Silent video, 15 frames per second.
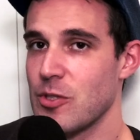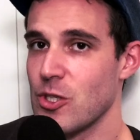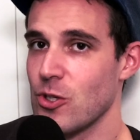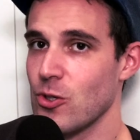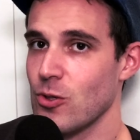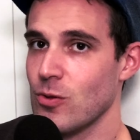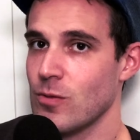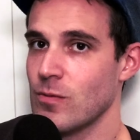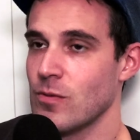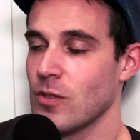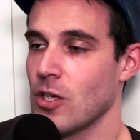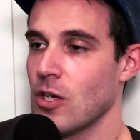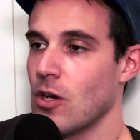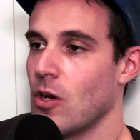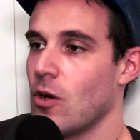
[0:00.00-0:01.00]
2
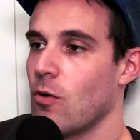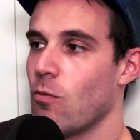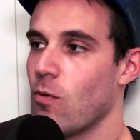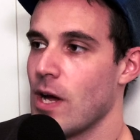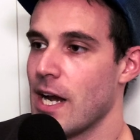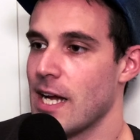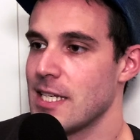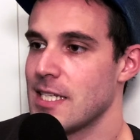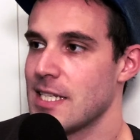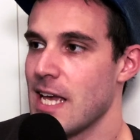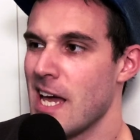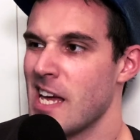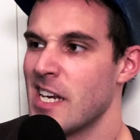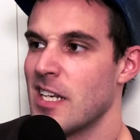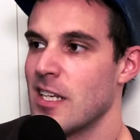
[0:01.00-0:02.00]
when I
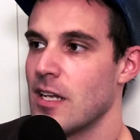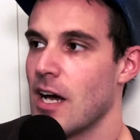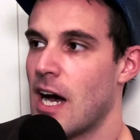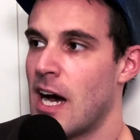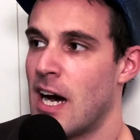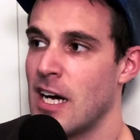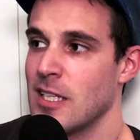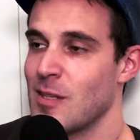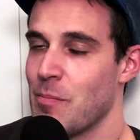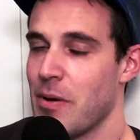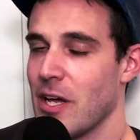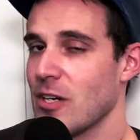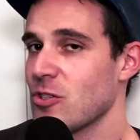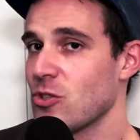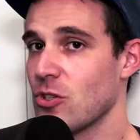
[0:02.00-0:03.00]
said the
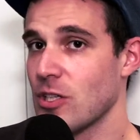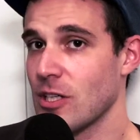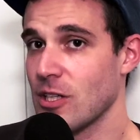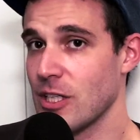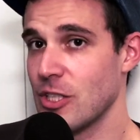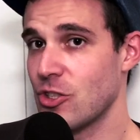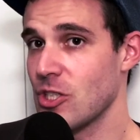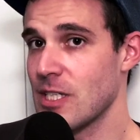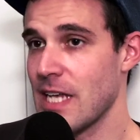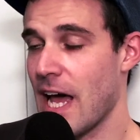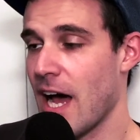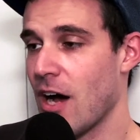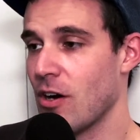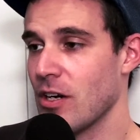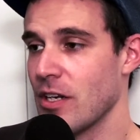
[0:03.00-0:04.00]
pedal sort of glitches
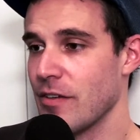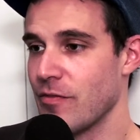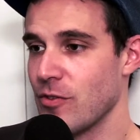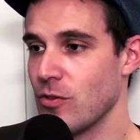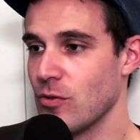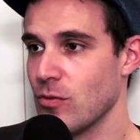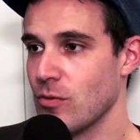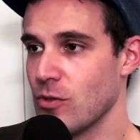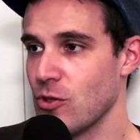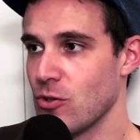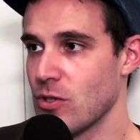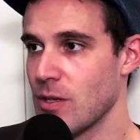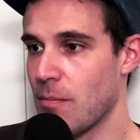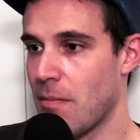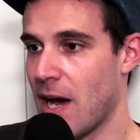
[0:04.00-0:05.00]
out if you
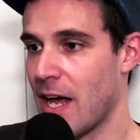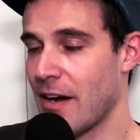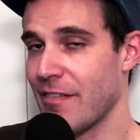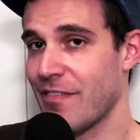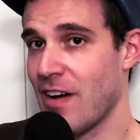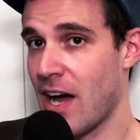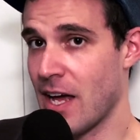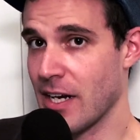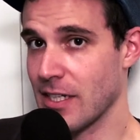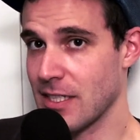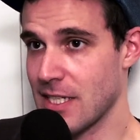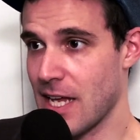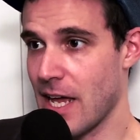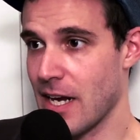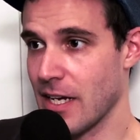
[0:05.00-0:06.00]
use a monophonic
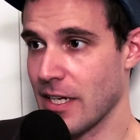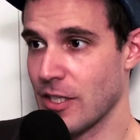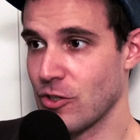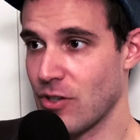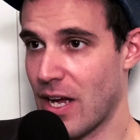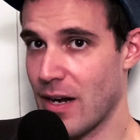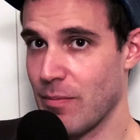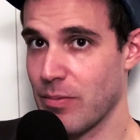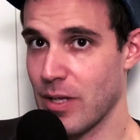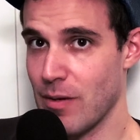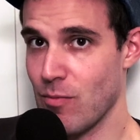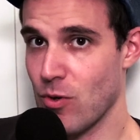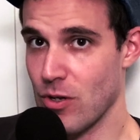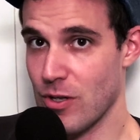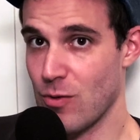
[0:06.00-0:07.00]
setting and try to play
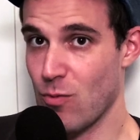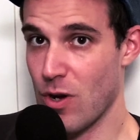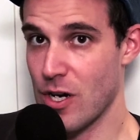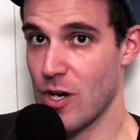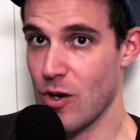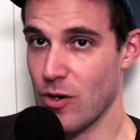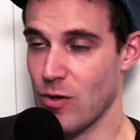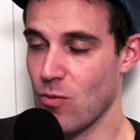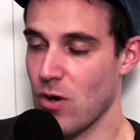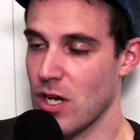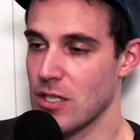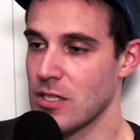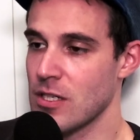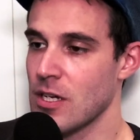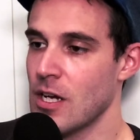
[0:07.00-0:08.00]
more than one note at
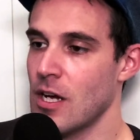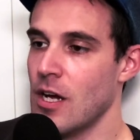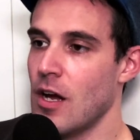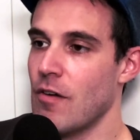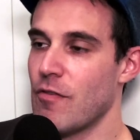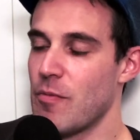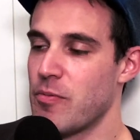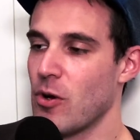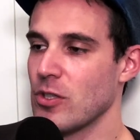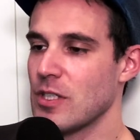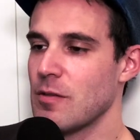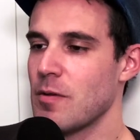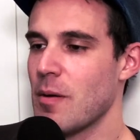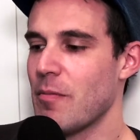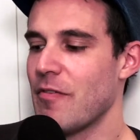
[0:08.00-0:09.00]
once? For pro
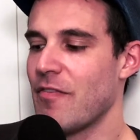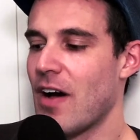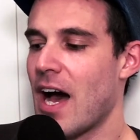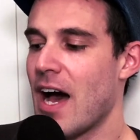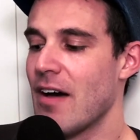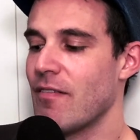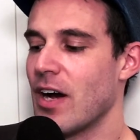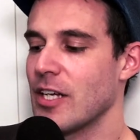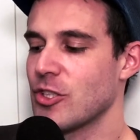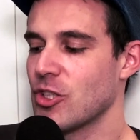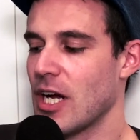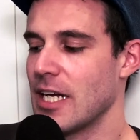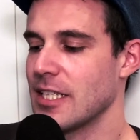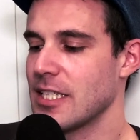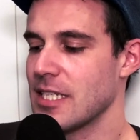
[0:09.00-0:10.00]
tip number 5, I
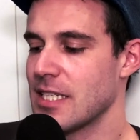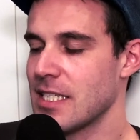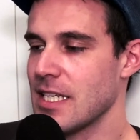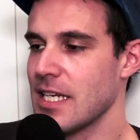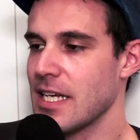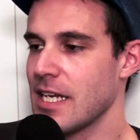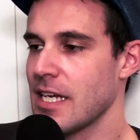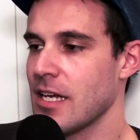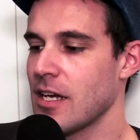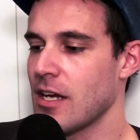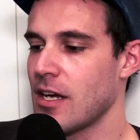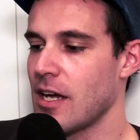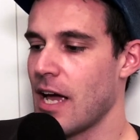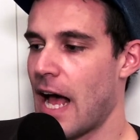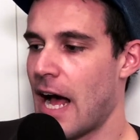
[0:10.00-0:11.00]
tried to see
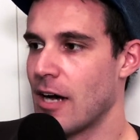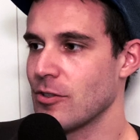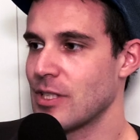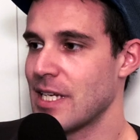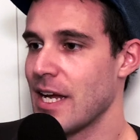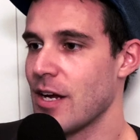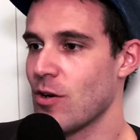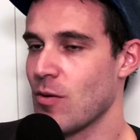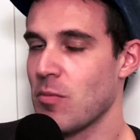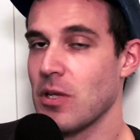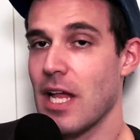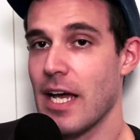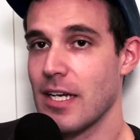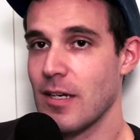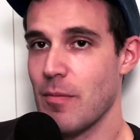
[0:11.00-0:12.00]
how terrible
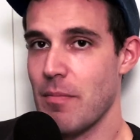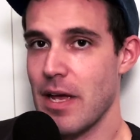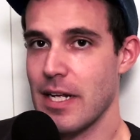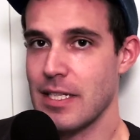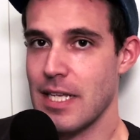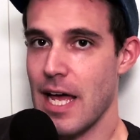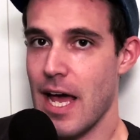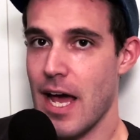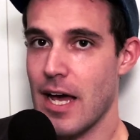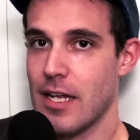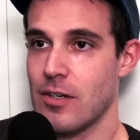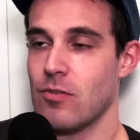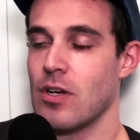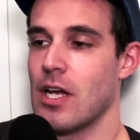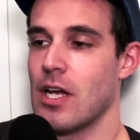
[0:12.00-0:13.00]
I could make that.
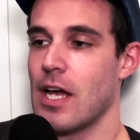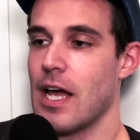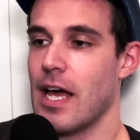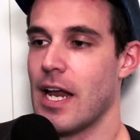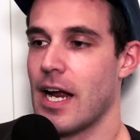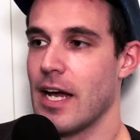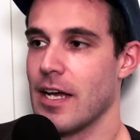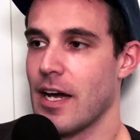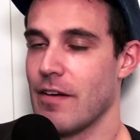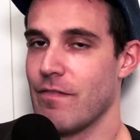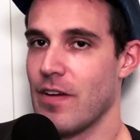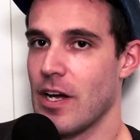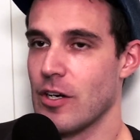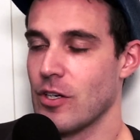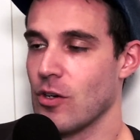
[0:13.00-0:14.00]
And I
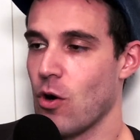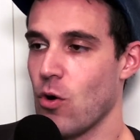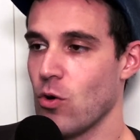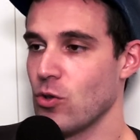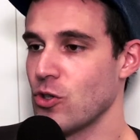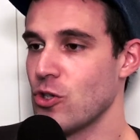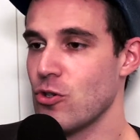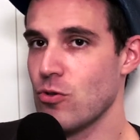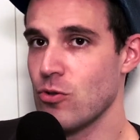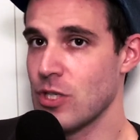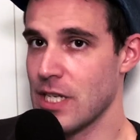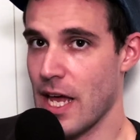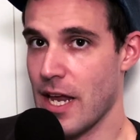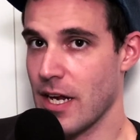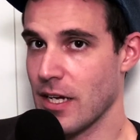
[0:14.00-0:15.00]
found a whole new
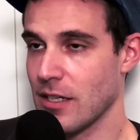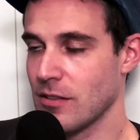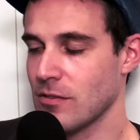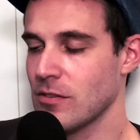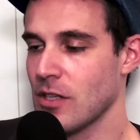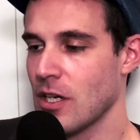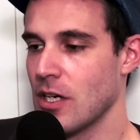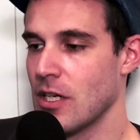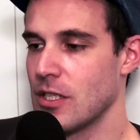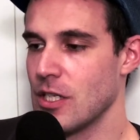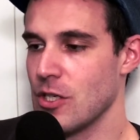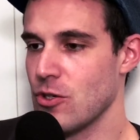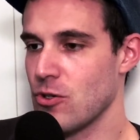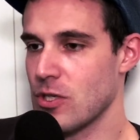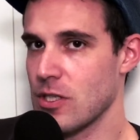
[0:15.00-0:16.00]
setting that
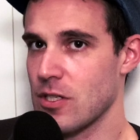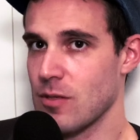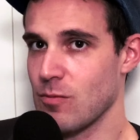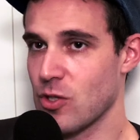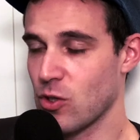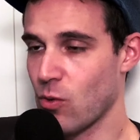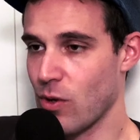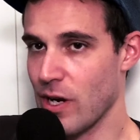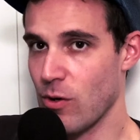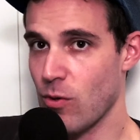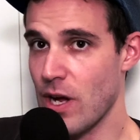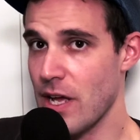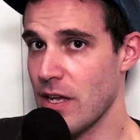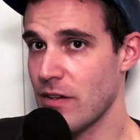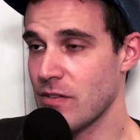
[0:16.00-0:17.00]
uses some square
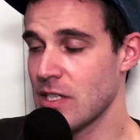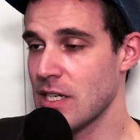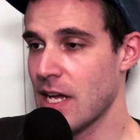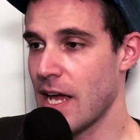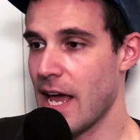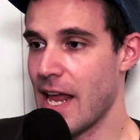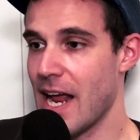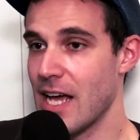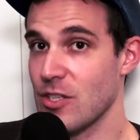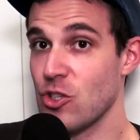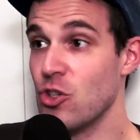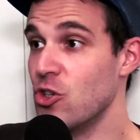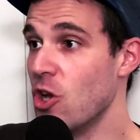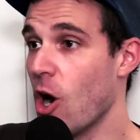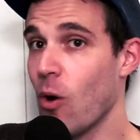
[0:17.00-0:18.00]
waves and has
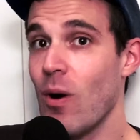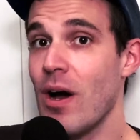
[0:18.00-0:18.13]
no